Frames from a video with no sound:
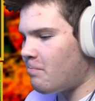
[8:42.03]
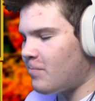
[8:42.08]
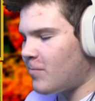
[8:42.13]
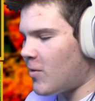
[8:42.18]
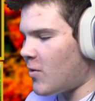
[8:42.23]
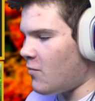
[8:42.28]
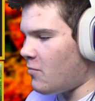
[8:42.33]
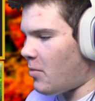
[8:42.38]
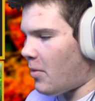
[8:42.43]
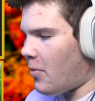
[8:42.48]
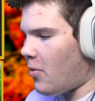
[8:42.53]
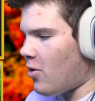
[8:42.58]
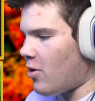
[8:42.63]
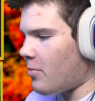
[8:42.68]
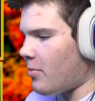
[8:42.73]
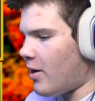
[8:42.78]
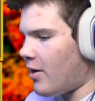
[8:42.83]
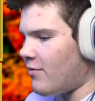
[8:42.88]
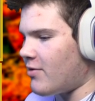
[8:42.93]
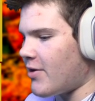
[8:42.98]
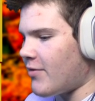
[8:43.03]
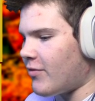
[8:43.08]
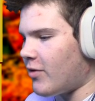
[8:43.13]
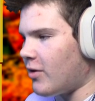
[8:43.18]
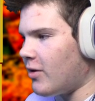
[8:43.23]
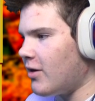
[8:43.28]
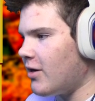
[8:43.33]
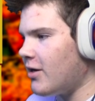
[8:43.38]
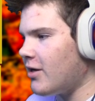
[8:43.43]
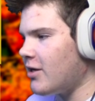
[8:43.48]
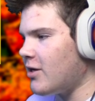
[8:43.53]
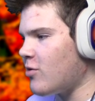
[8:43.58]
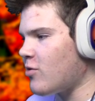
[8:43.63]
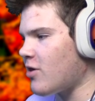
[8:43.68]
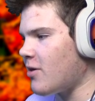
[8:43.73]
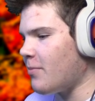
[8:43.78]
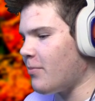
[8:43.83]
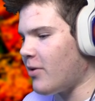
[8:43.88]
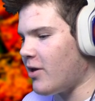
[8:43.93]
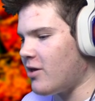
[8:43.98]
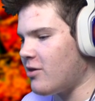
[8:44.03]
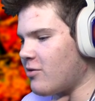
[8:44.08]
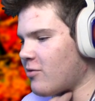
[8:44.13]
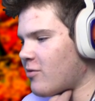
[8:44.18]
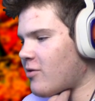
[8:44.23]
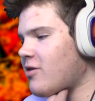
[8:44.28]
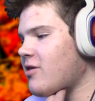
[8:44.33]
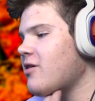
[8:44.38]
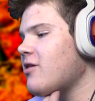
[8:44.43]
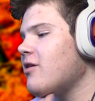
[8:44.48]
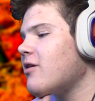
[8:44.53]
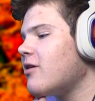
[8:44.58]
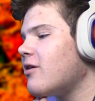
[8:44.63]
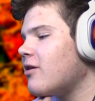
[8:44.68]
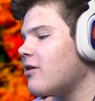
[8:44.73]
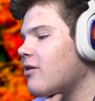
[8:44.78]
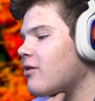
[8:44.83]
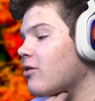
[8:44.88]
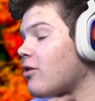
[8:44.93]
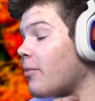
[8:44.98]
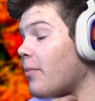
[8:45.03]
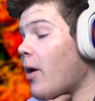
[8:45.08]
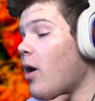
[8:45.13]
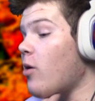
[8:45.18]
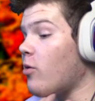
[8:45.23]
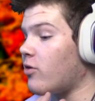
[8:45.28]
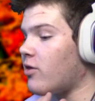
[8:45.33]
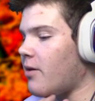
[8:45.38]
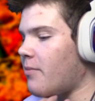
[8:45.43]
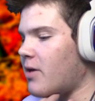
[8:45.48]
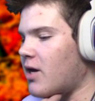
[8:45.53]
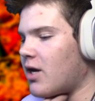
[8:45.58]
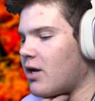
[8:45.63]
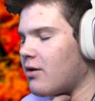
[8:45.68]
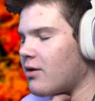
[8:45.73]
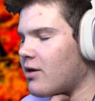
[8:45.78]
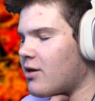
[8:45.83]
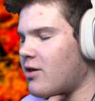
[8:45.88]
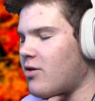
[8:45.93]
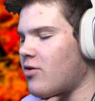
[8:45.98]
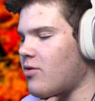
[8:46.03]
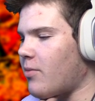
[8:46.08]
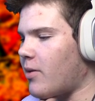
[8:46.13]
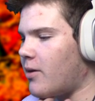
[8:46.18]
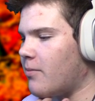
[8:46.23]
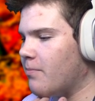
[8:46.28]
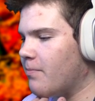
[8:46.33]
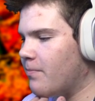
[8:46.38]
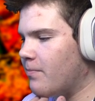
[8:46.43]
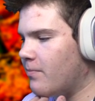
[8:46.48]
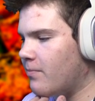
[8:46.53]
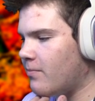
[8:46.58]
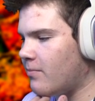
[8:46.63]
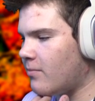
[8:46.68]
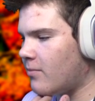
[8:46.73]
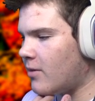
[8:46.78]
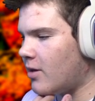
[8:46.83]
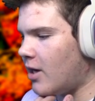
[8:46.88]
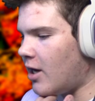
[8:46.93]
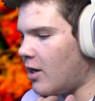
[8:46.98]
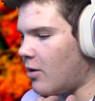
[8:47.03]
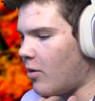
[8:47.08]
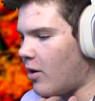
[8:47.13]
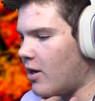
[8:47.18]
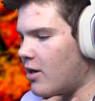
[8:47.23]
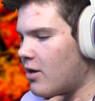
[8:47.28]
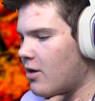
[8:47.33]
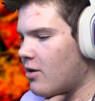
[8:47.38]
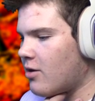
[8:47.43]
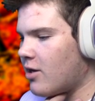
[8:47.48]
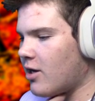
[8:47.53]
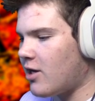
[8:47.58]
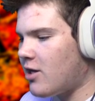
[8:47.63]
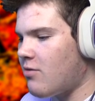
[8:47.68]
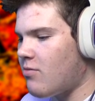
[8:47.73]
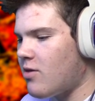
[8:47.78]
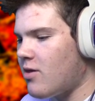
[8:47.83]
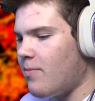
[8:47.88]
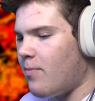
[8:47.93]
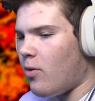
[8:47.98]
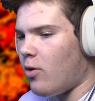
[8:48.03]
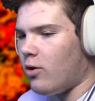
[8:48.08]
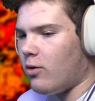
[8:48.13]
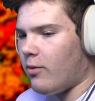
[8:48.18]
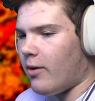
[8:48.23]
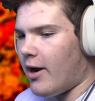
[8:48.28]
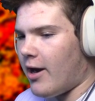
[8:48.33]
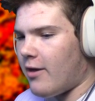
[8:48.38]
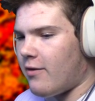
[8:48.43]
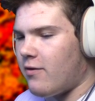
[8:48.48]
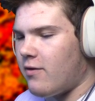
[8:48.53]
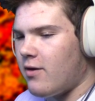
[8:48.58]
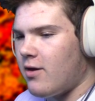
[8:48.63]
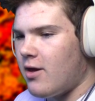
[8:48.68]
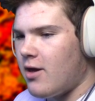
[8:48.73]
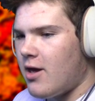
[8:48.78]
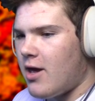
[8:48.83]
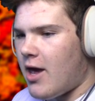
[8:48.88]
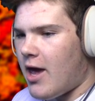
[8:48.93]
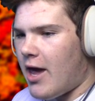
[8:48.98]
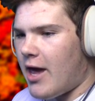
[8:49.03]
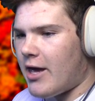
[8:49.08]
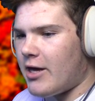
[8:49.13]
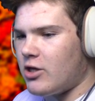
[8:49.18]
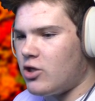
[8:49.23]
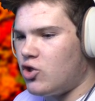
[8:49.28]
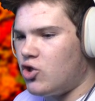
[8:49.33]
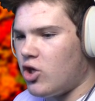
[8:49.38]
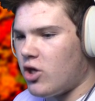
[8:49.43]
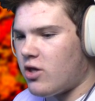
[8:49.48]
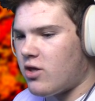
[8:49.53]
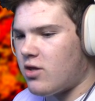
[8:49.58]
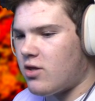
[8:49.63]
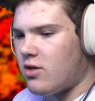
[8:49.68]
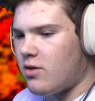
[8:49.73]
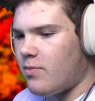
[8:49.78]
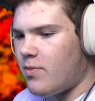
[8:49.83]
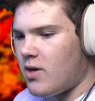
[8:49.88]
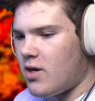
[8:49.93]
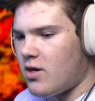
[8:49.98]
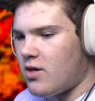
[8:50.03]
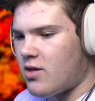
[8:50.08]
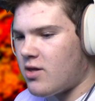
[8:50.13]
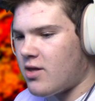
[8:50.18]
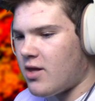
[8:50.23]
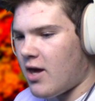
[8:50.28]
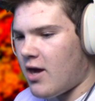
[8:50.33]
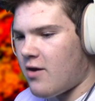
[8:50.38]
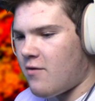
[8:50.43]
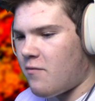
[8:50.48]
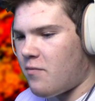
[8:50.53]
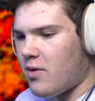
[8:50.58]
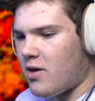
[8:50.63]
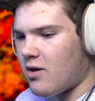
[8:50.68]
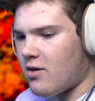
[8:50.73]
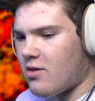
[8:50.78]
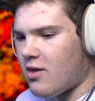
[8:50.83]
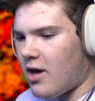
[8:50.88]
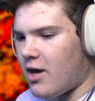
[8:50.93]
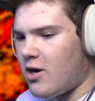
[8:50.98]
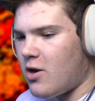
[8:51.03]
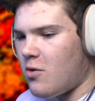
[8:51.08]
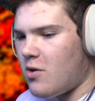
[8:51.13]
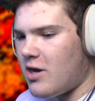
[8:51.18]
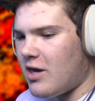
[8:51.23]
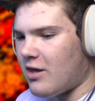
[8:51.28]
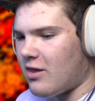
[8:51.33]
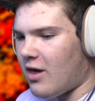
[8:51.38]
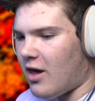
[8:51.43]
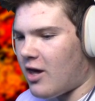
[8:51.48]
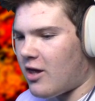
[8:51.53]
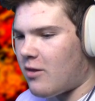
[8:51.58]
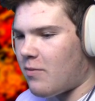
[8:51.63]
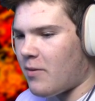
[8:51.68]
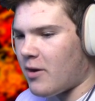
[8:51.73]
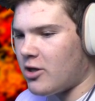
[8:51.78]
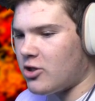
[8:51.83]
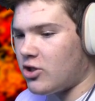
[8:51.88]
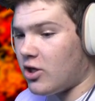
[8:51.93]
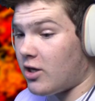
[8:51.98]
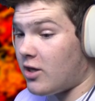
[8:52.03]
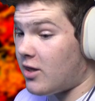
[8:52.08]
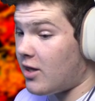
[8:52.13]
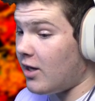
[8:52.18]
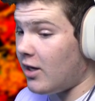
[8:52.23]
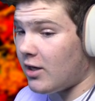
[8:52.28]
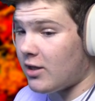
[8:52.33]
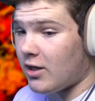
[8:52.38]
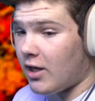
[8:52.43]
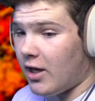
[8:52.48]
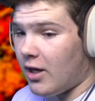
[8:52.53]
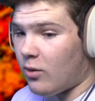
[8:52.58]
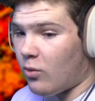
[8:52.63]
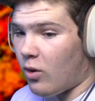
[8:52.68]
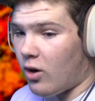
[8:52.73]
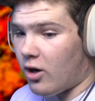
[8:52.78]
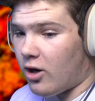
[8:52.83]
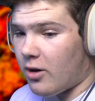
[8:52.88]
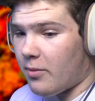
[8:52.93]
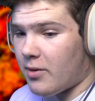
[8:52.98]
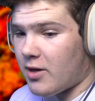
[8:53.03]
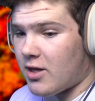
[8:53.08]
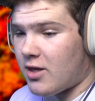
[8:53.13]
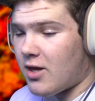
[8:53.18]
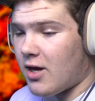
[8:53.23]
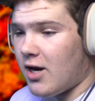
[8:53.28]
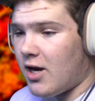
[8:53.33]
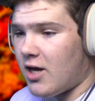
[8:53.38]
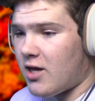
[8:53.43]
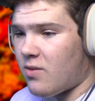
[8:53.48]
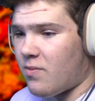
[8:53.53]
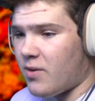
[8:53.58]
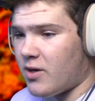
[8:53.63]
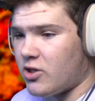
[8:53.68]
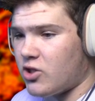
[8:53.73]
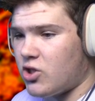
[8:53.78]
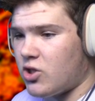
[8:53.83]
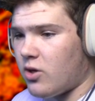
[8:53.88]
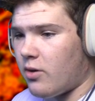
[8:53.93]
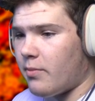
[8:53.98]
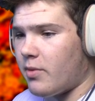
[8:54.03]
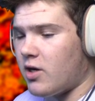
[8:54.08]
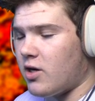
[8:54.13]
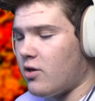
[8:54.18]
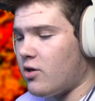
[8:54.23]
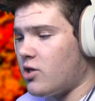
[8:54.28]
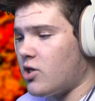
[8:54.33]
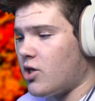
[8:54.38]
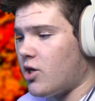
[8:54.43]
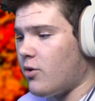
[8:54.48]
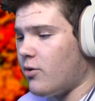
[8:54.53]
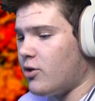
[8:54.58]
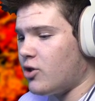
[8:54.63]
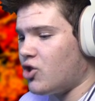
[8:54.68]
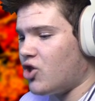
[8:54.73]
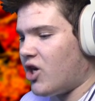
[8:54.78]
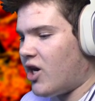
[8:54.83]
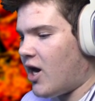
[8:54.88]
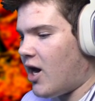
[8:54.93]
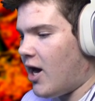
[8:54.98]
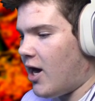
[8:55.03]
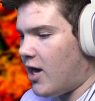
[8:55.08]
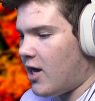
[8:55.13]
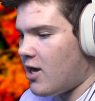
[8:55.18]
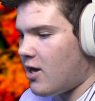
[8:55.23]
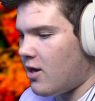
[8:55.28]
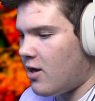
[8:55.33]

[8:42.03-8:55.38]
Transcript: Two of them are Pokemon I've never used in playthroughs. They're both, I mean, excuse me. Anyway, next up is a Poliwrath. And just to be safe, because I know he has Ice Punch. I'd say him in Landwalker, but he's got Ice Punch, so I'm going to go into Jinghai.